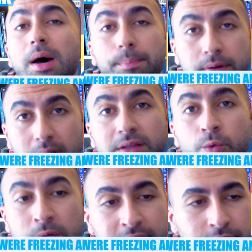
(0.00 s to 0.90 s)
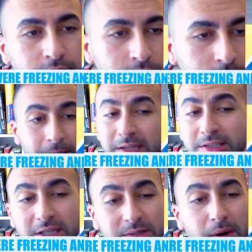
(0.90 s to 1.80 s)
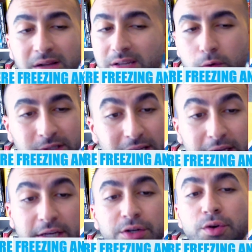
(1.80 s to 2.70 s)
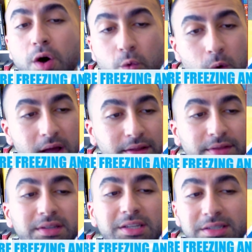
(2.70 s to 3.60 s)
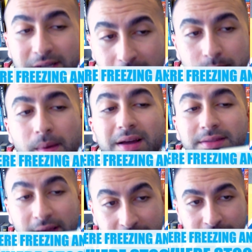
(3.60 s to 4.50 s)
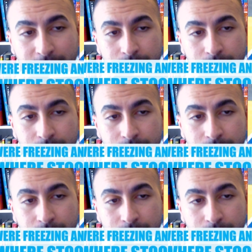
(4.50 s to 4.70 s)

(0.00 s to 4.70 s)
up by the wind. At 6 miles I was thinking, no way, this is not my day."